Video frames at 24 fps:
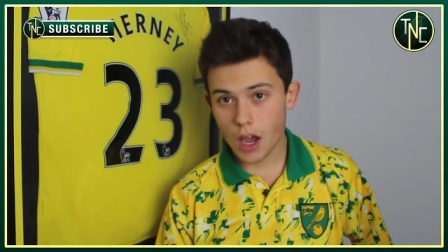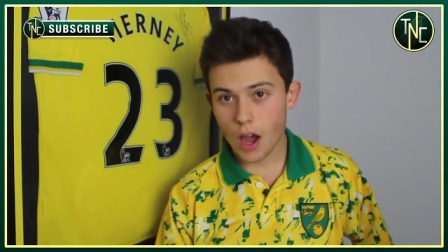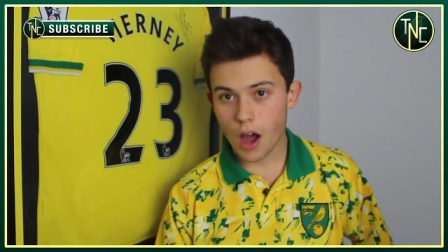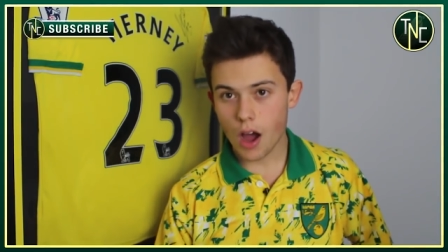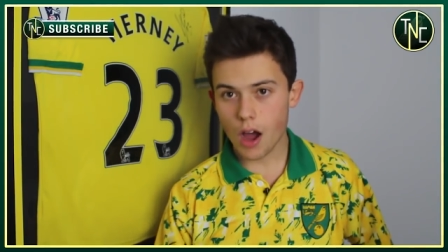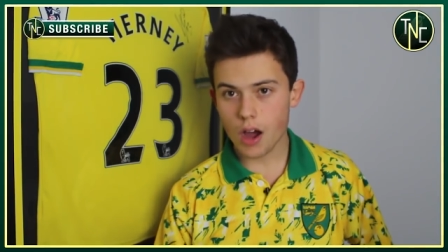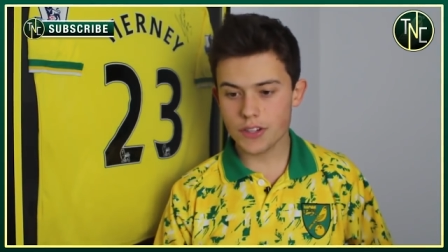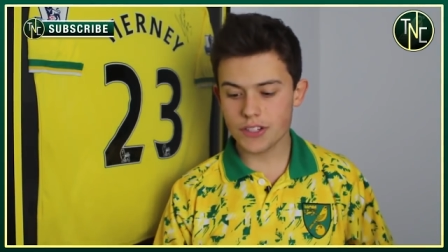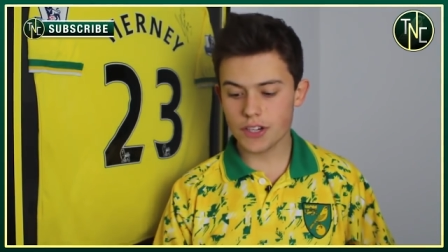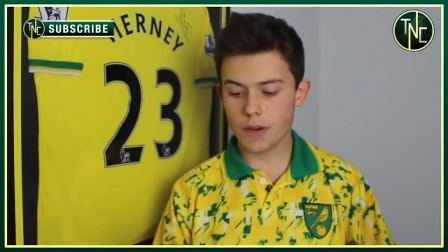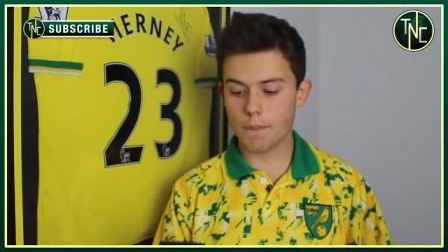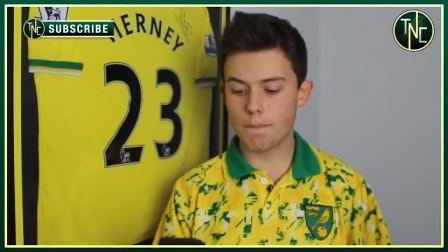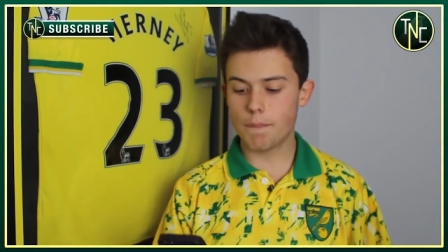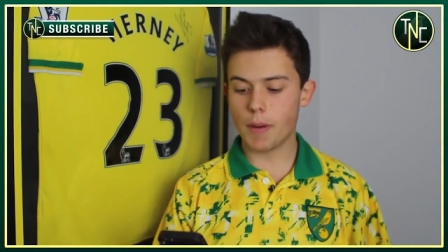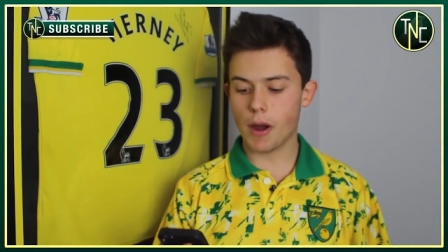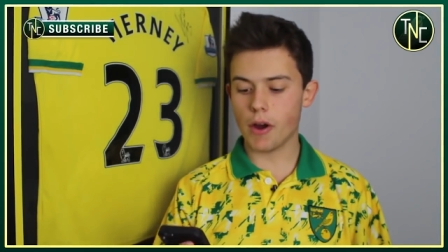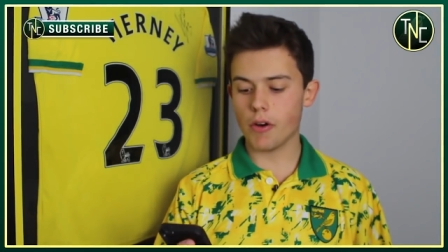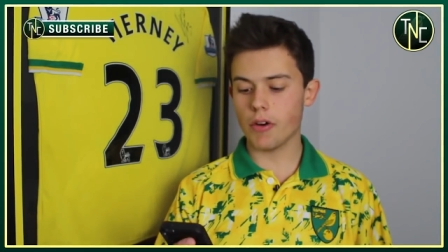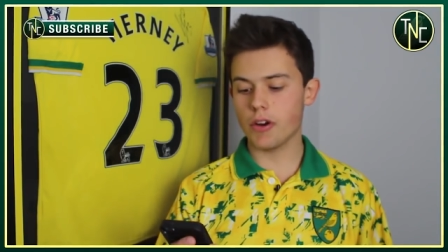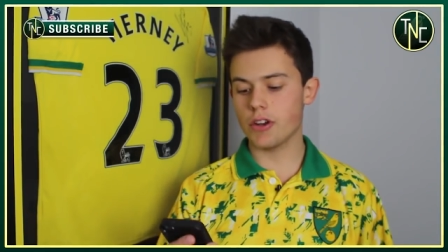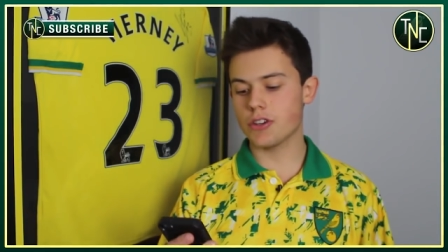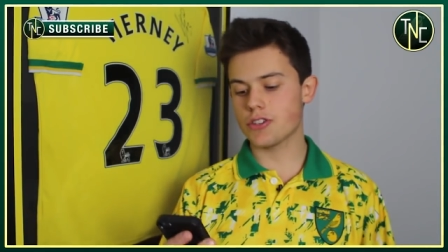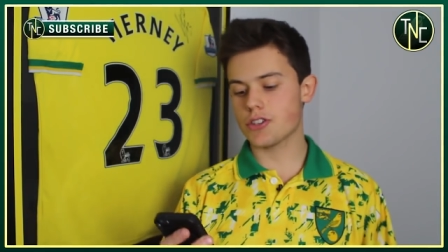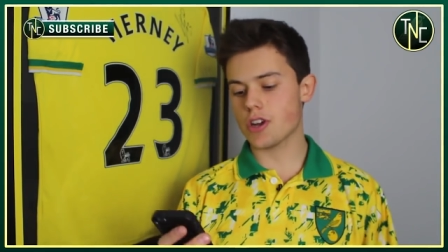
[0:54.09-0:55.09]
Isaac
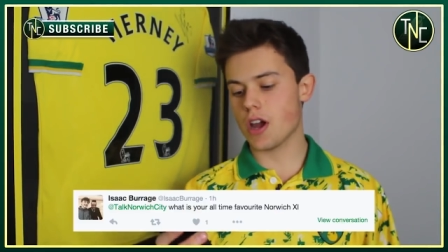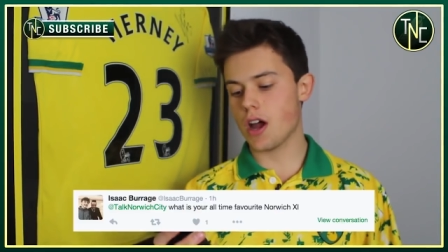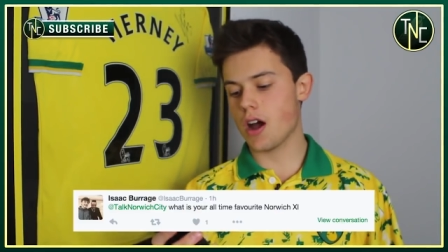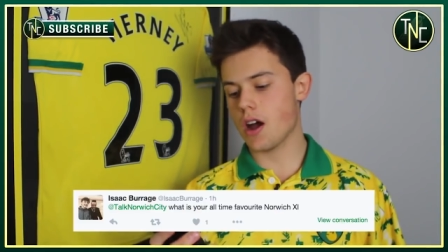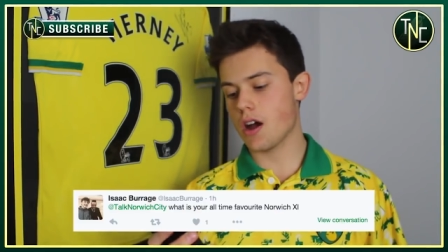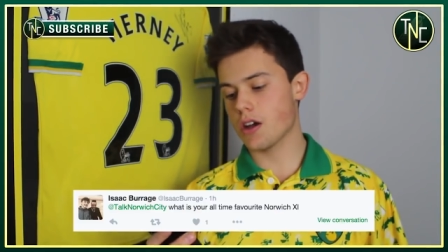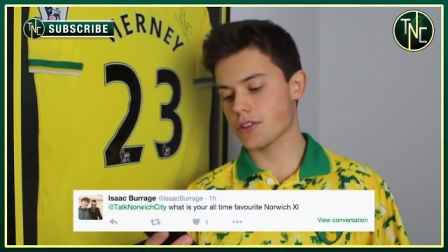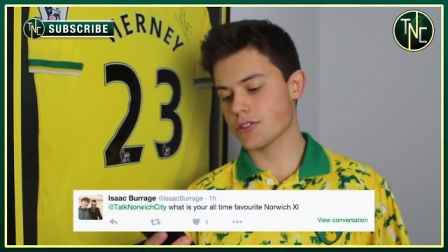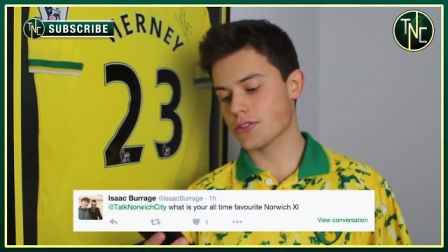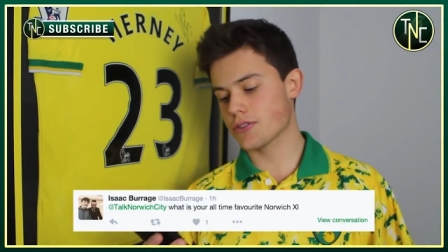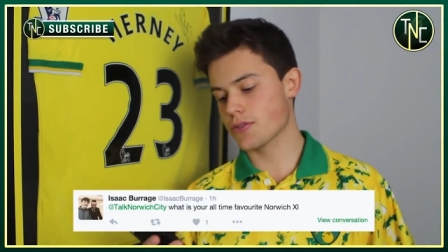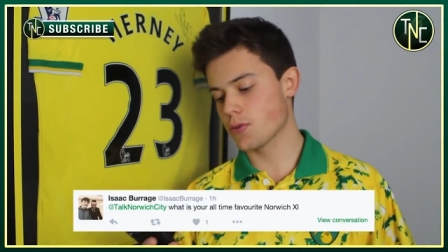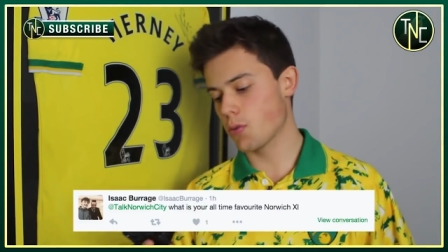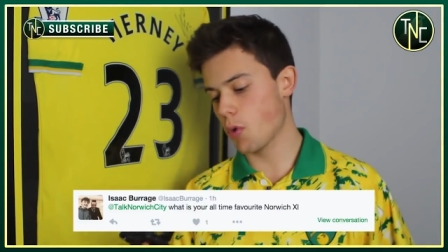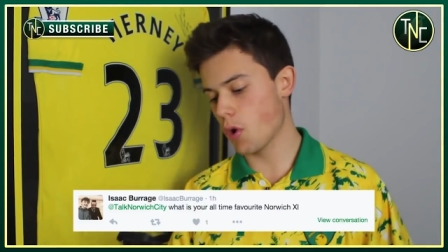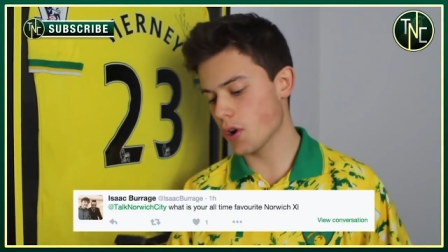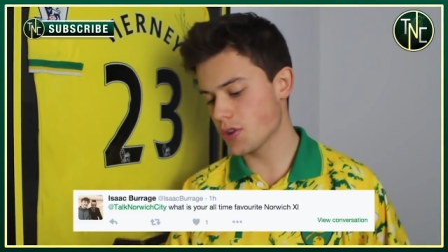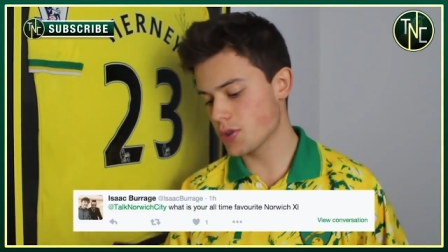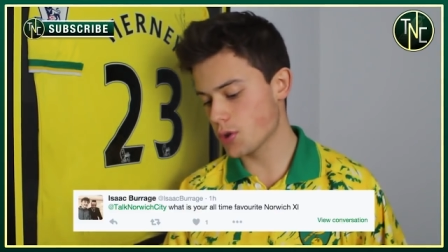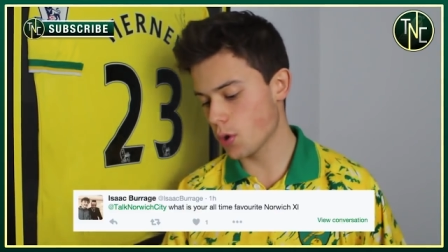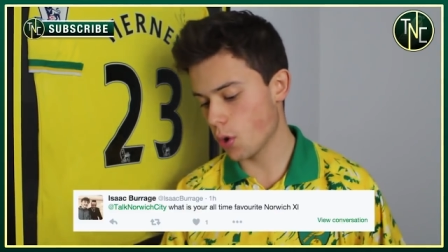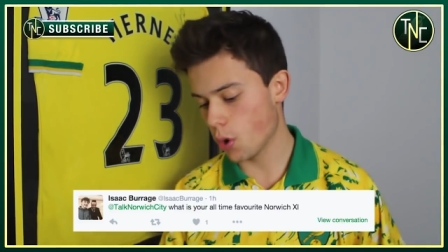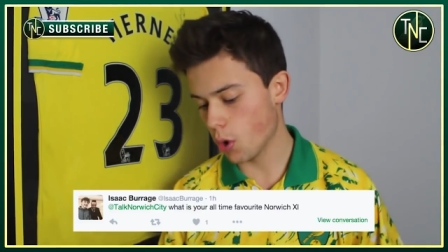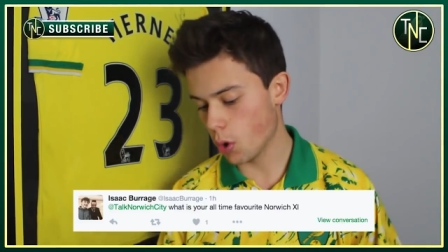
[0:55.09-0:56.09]
Burridge asks,
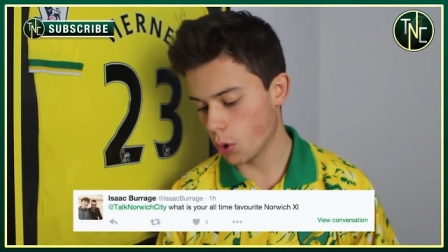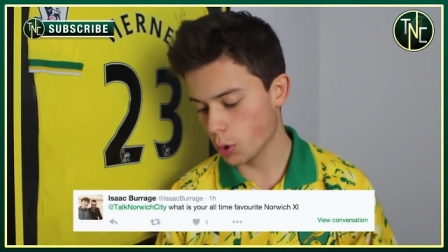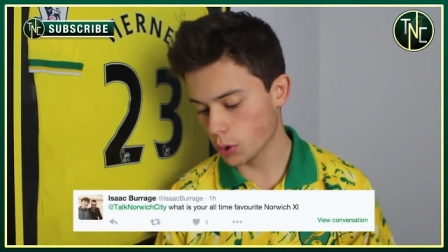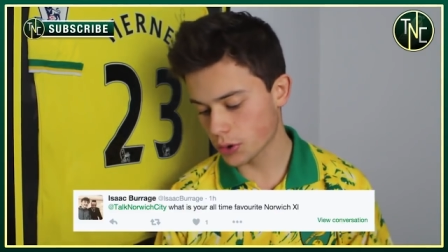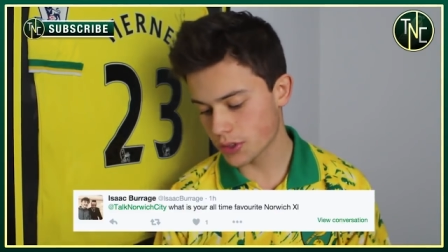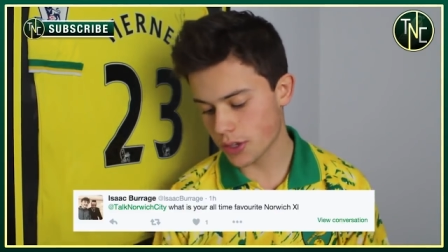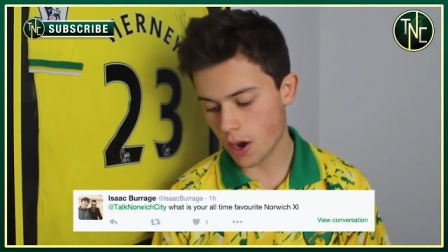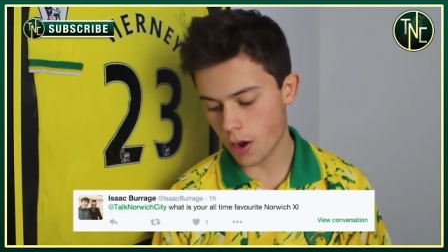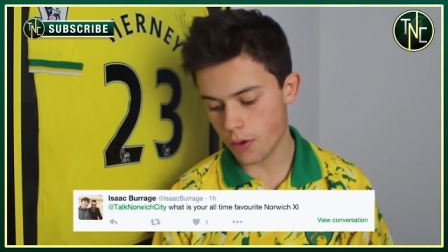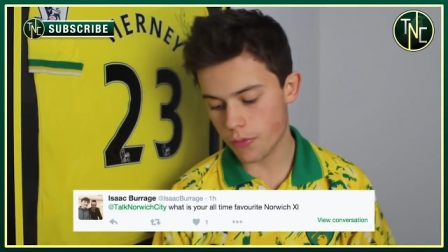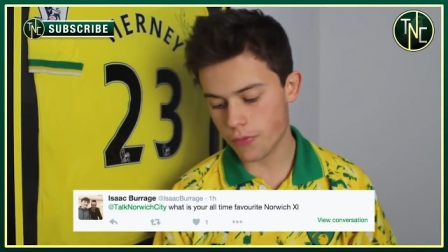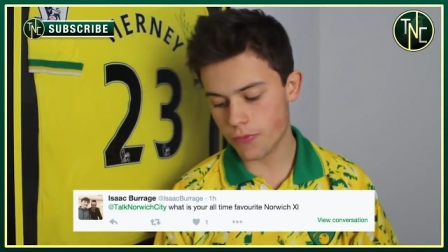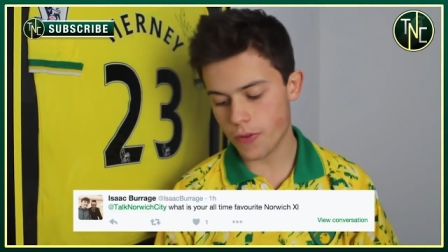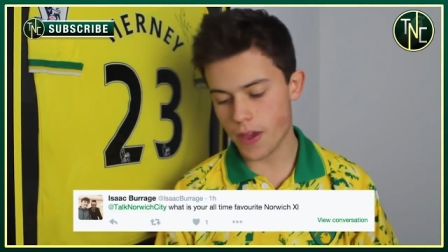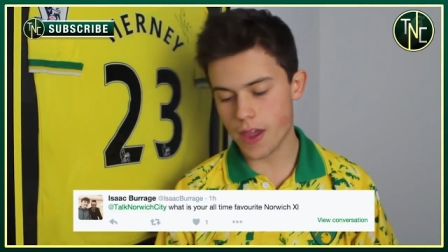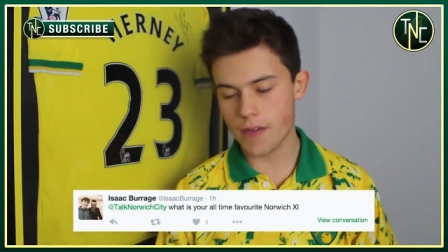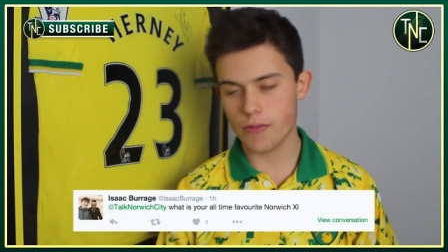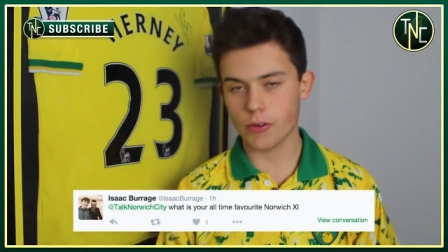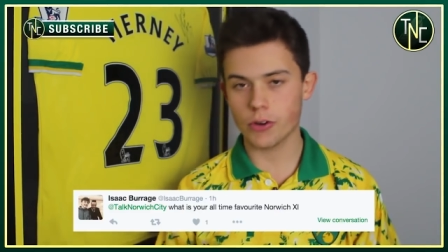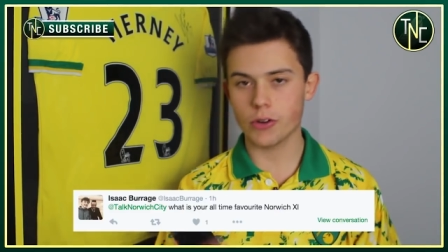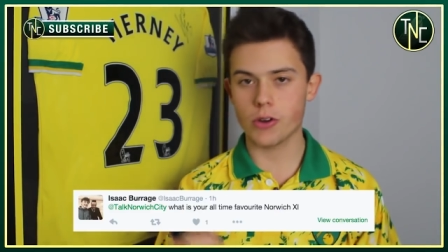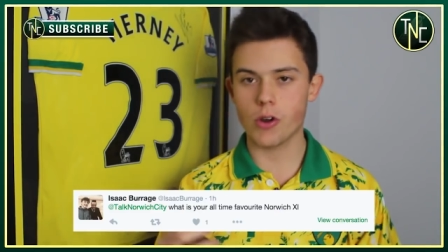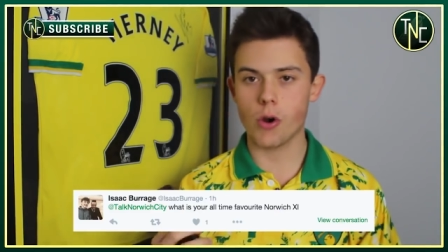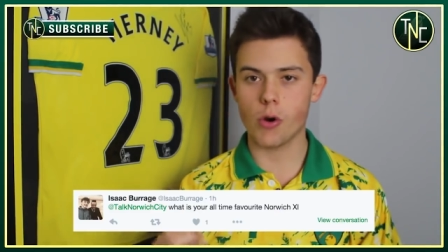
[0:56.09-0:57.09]
what is your all-time
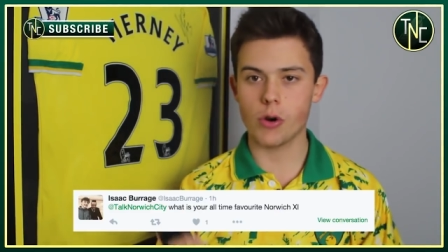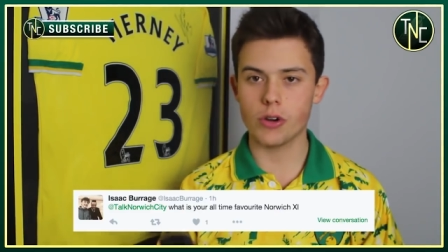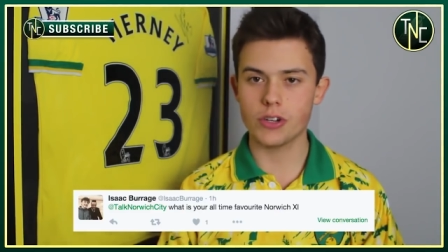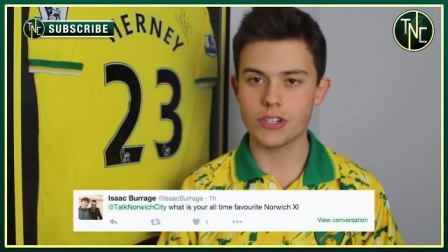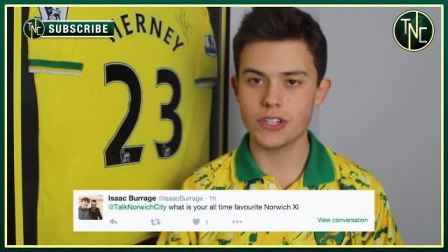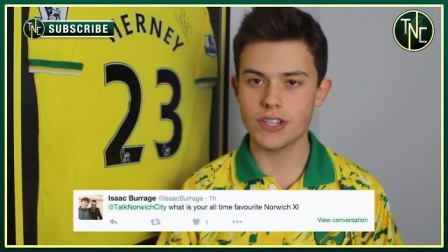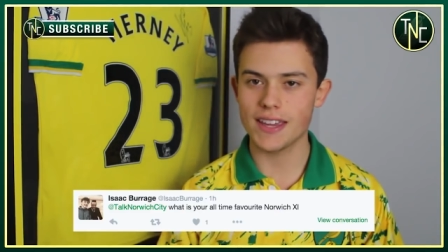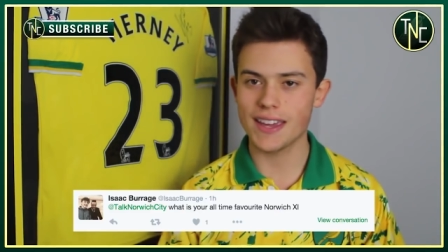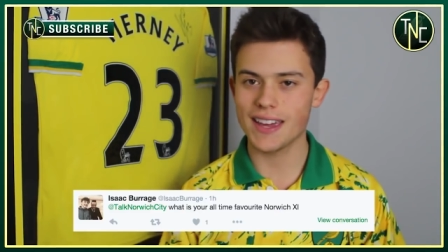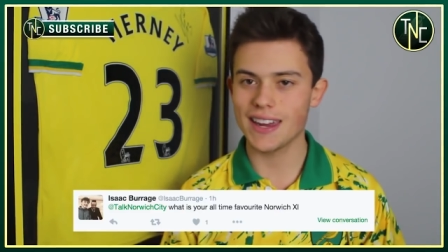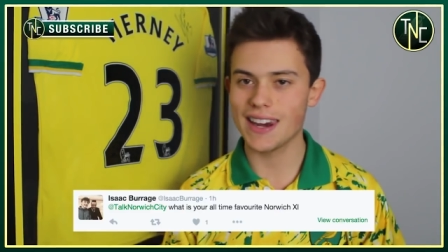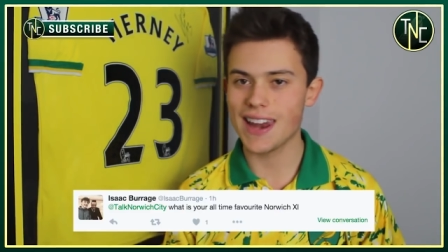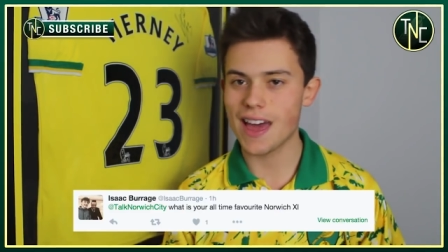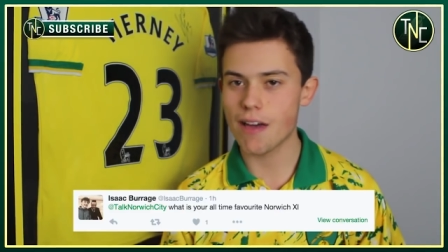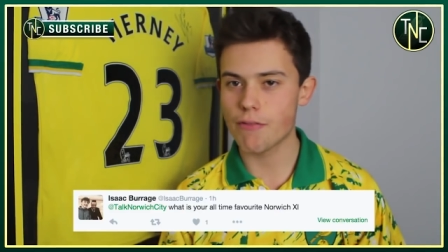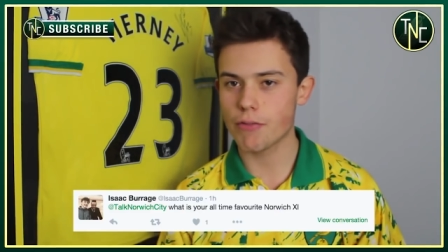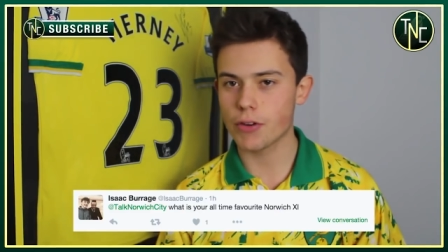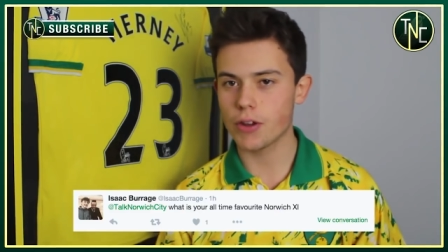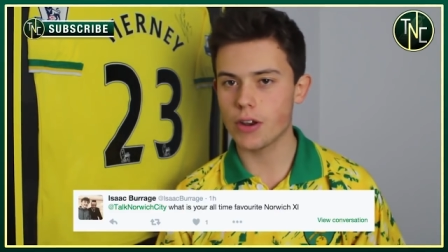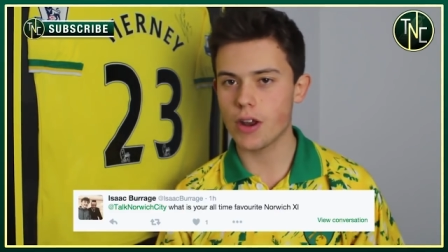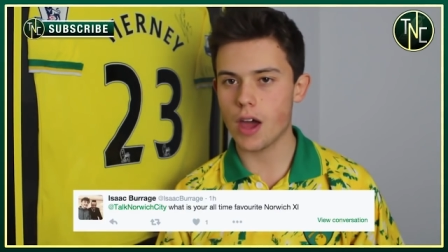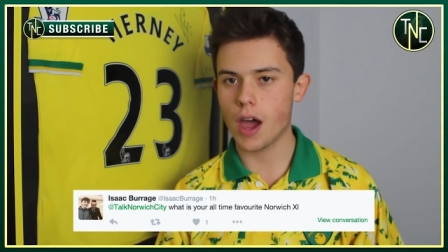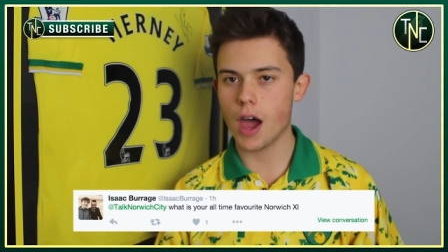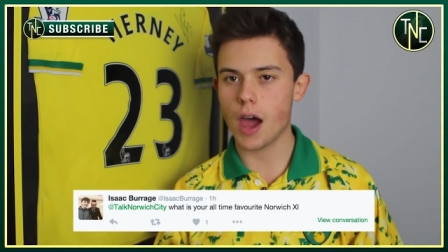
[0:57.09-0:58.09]
favourite Norwich City 11?